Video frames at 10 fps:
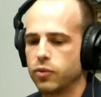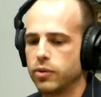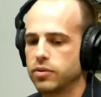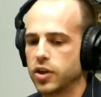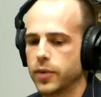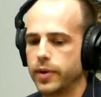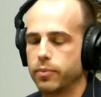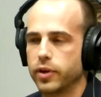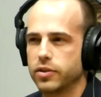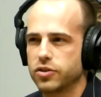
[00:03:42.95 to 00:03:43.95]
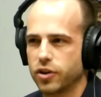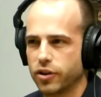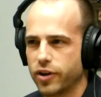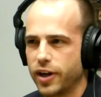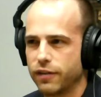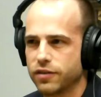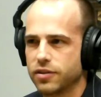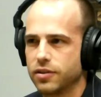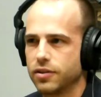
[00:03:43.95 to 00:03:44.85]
we would talk about playing StarCraft